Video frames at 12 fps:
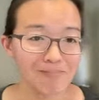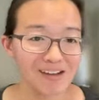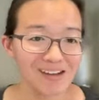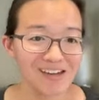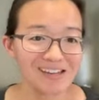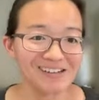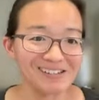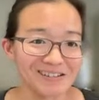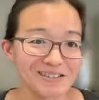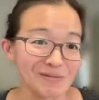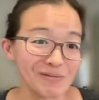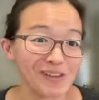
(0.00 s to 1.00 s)
in
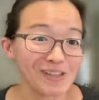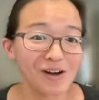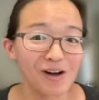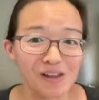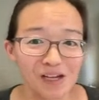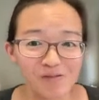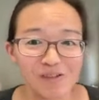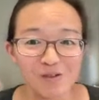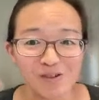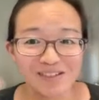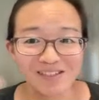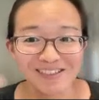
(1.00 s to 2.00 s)
some of these online
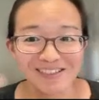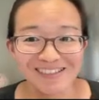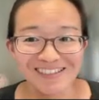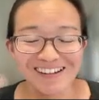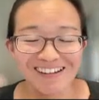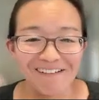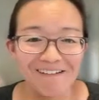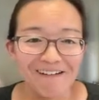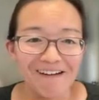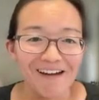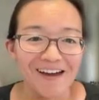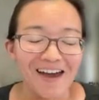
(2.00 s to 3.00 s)
resources.
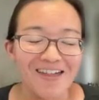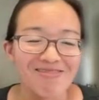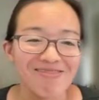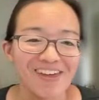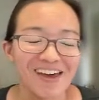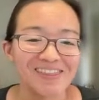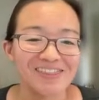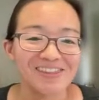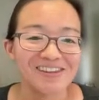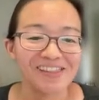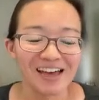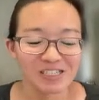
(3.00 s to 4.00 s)
And then
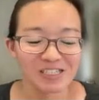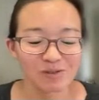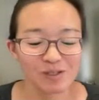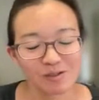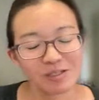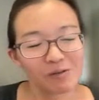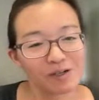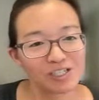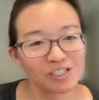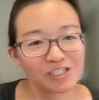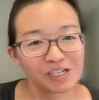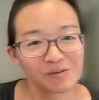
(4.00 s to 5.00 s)
the last resource I want to
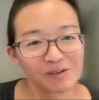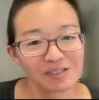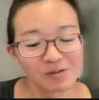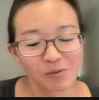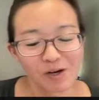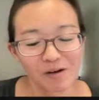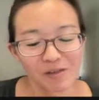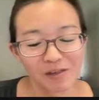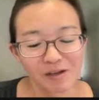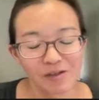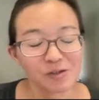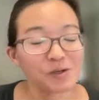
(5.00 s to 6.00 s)
share was where the Yuri